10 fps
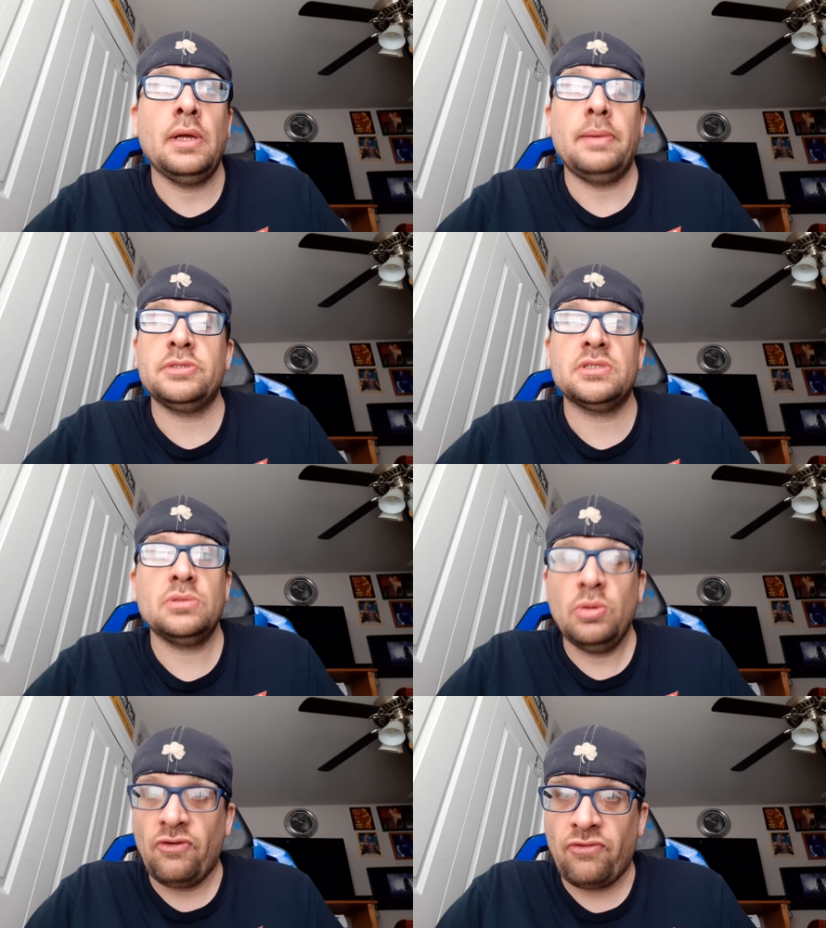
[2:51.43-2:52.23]
I'm just
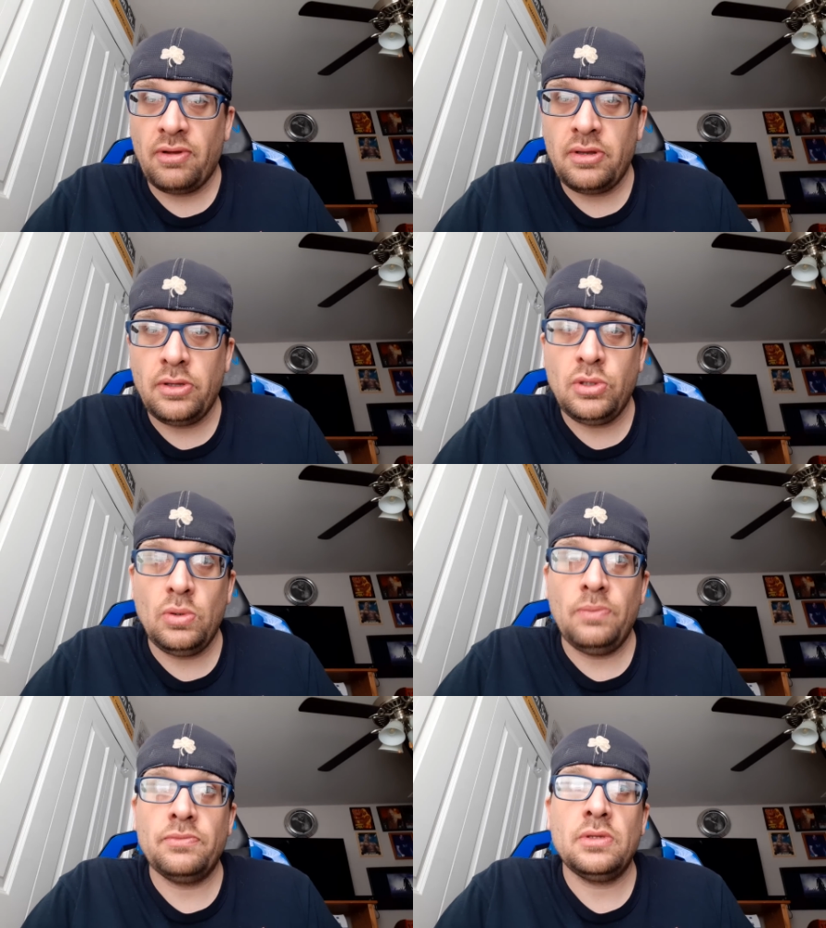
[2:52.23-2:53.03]
too afraid
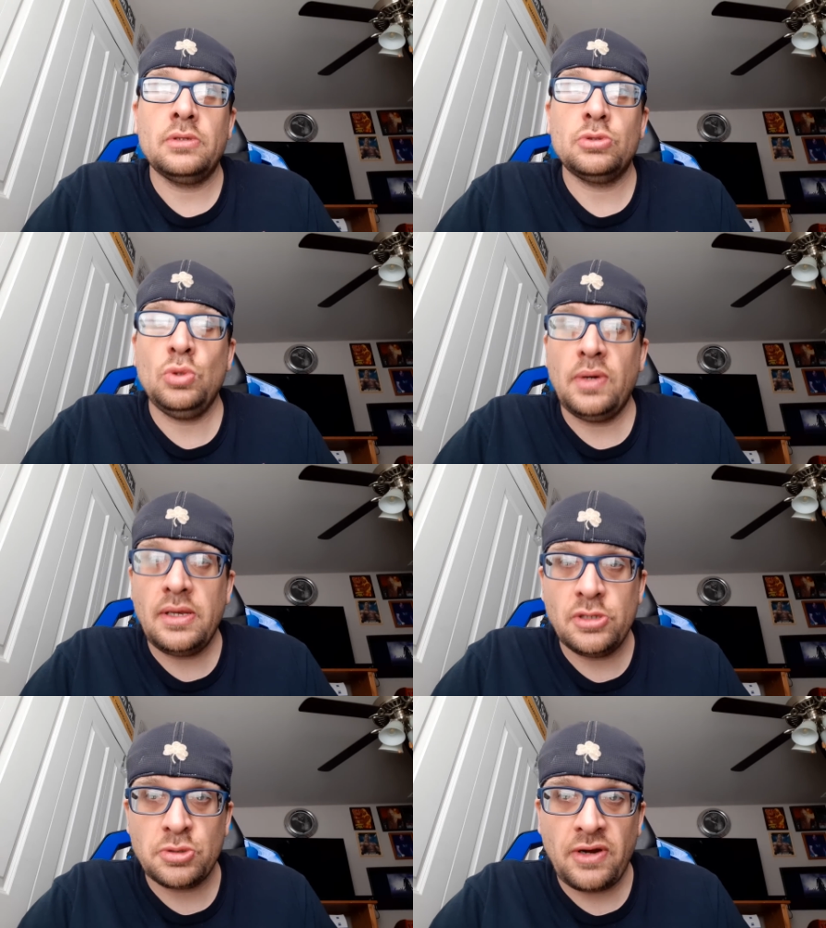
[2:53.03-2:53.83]
to do
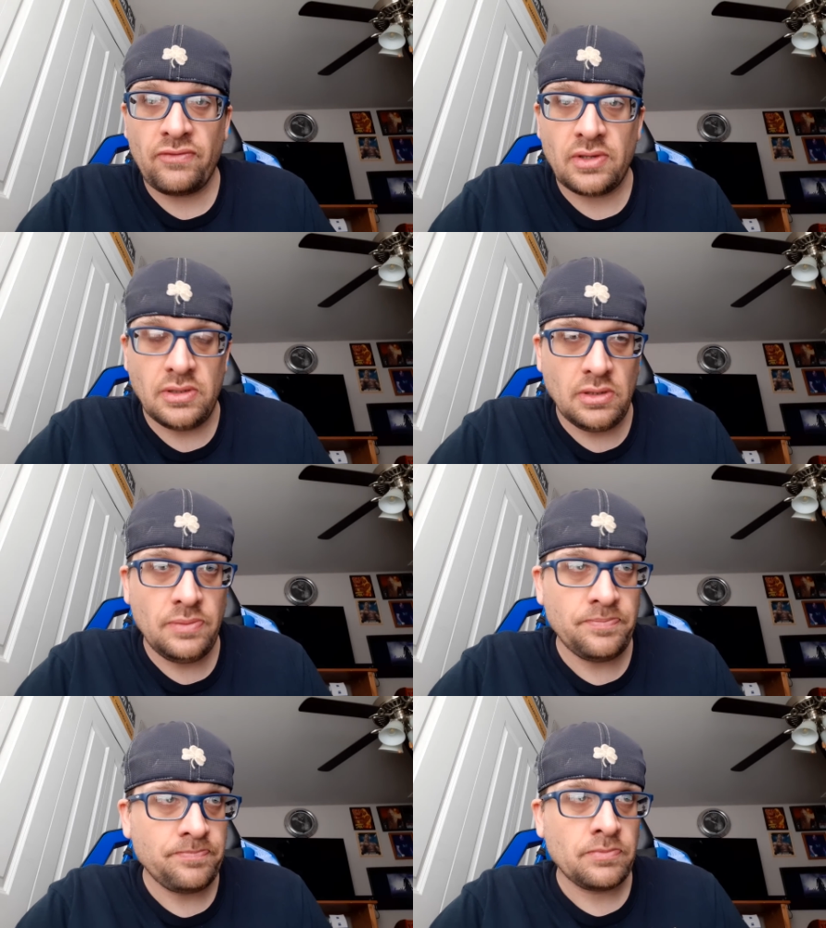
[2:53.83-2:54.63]
any traveling, you
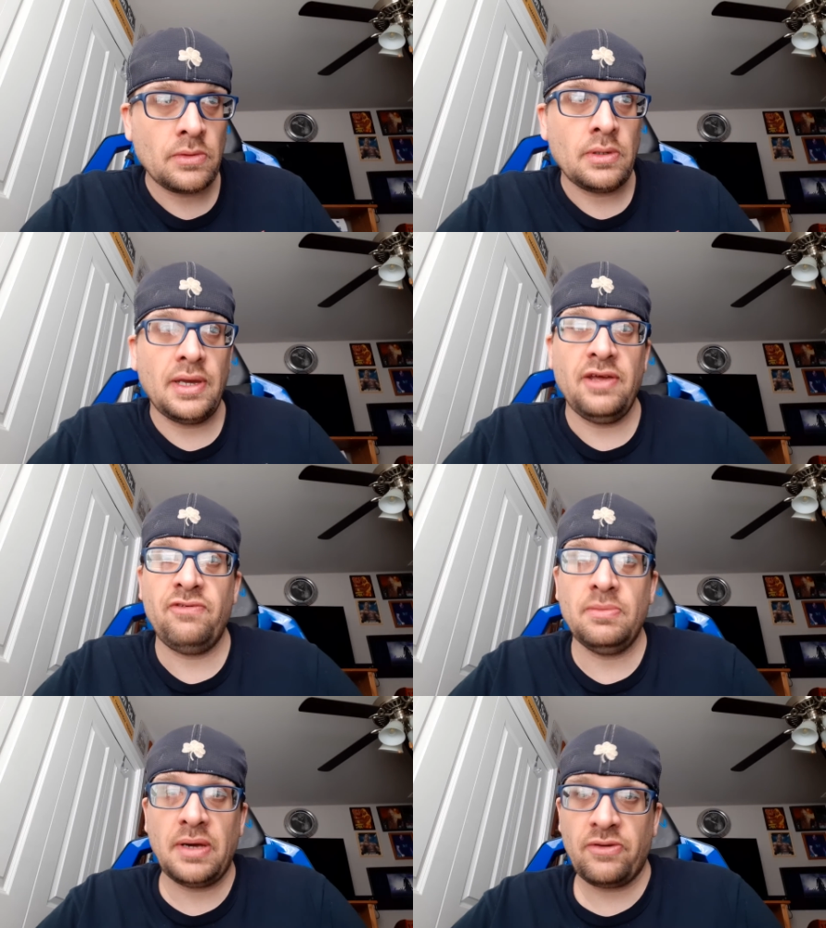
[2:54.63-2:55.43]
know.
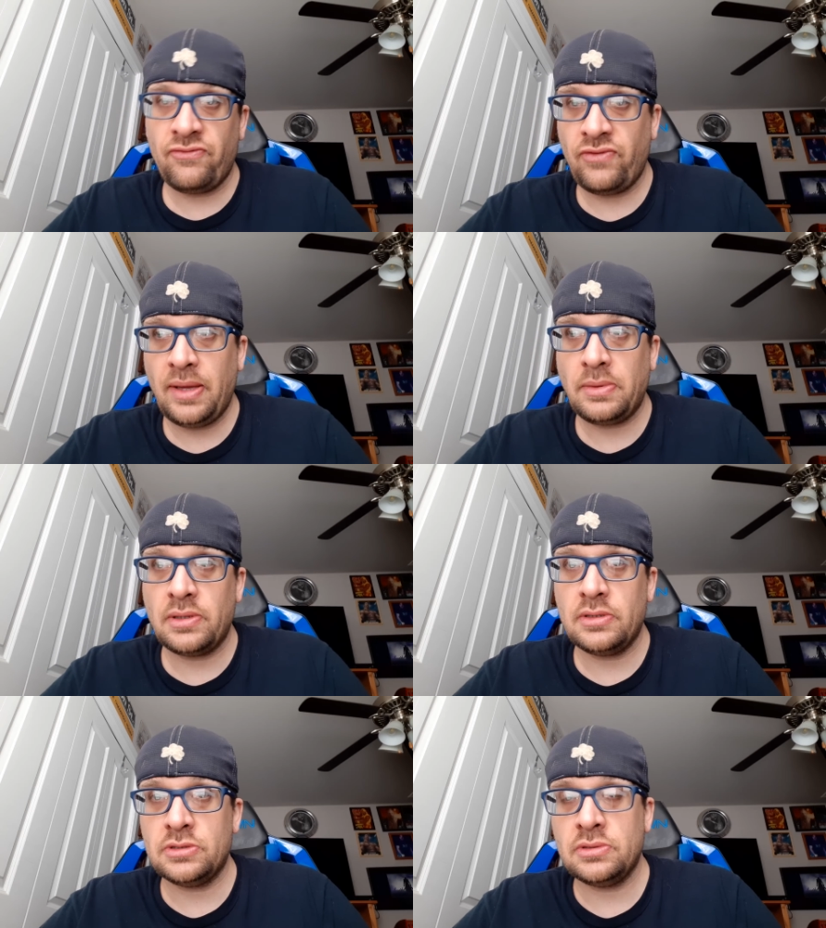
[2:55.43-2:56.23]
Even my
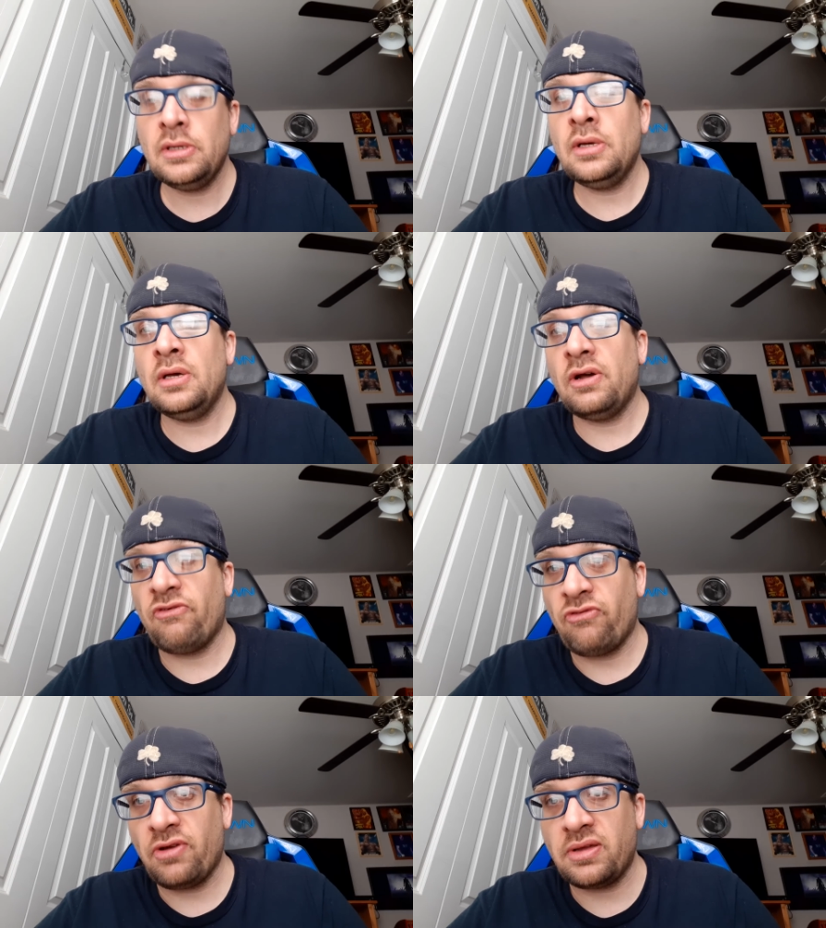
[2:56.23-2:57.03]
family is
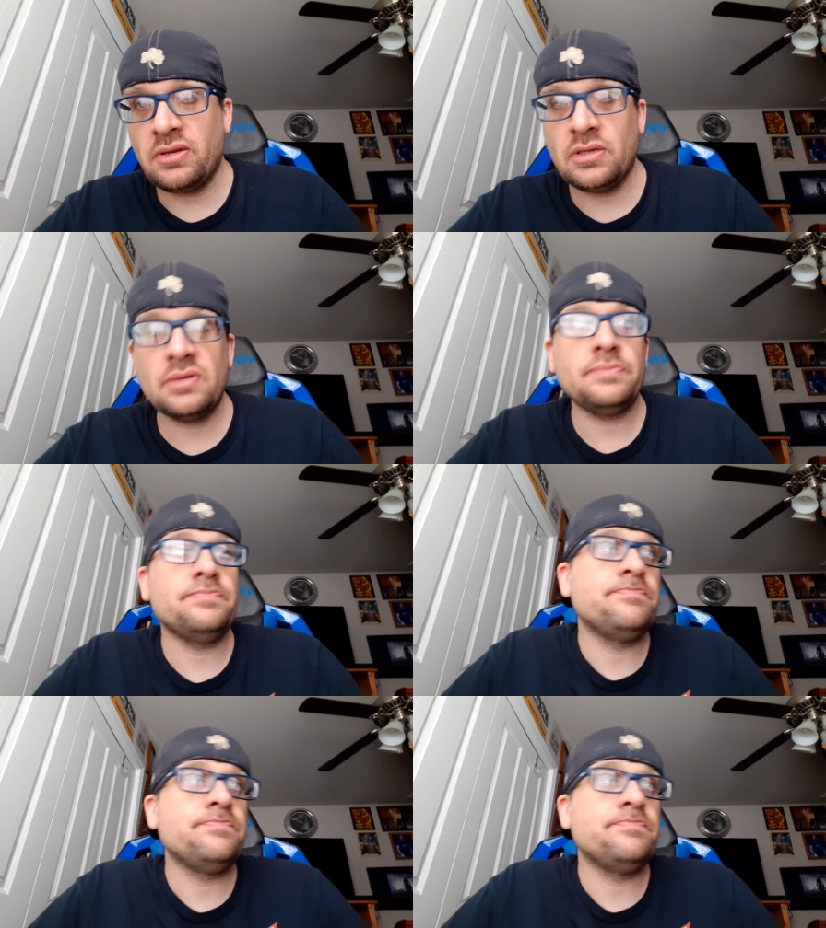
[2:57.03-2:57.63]
afraid, you know.